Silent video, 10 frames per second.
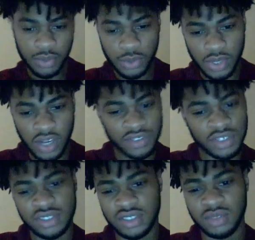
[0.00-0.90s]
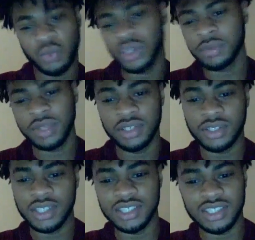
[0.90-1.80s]
poor governance and weak
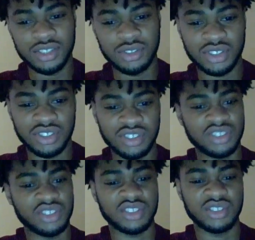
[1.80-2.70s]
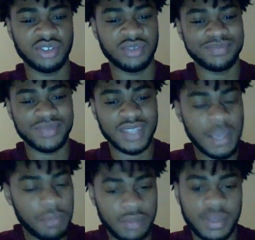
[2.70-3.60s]
political institutions just not
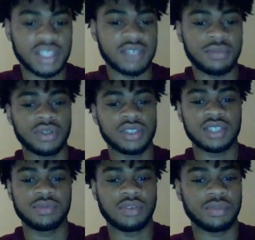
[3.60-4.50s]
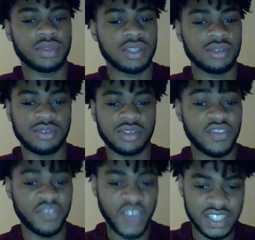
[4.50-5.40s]
implementing policy properly or
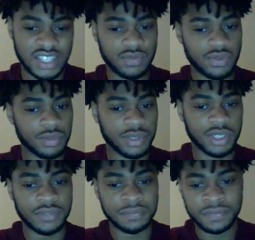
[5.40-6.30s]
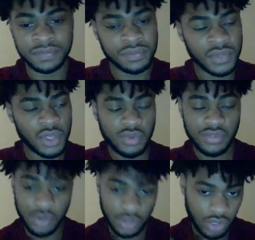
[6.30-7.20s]
investing properly.
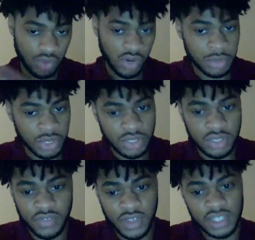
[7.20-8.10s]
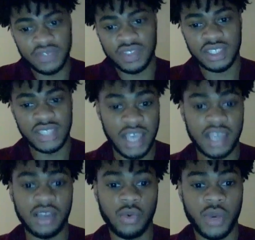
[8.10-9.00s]
We've got corruption effectively
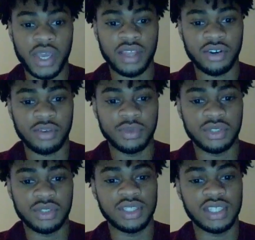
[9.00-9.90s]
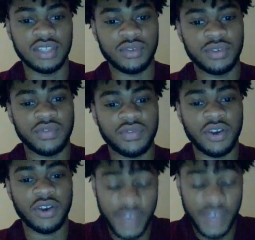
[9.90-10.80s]
taking away the opportunity for
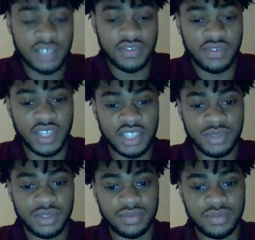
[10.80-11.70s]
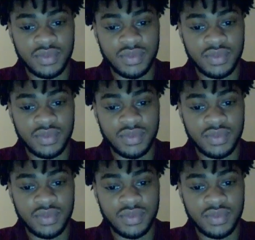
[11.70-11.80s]
effective investment.